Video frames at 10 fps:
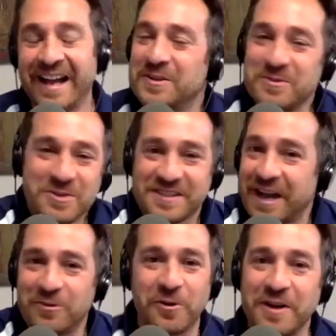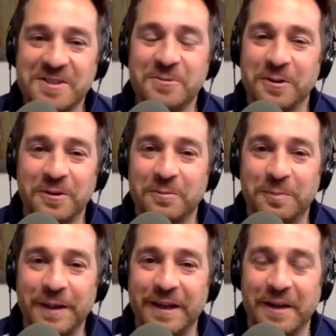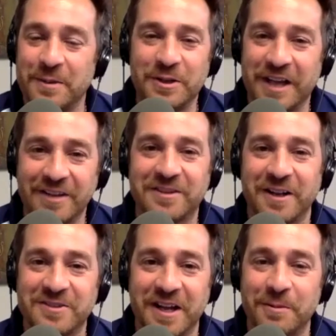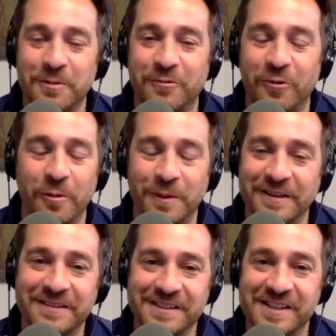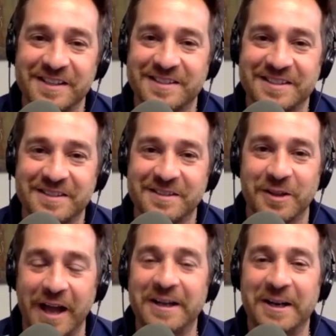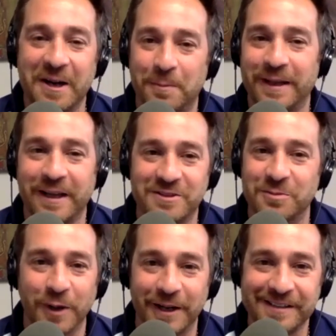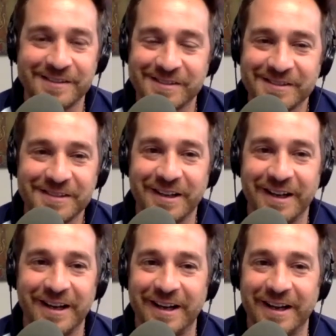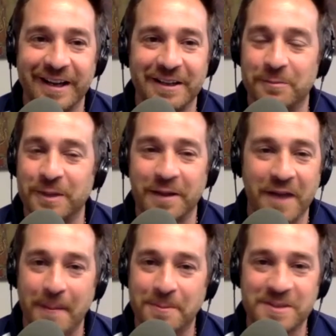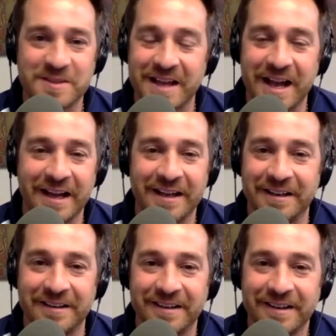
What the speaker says: Just how crazy will it be? I mean, you kind of touched on it before, but just lining up against your buddies, you'd be on the opposite side, and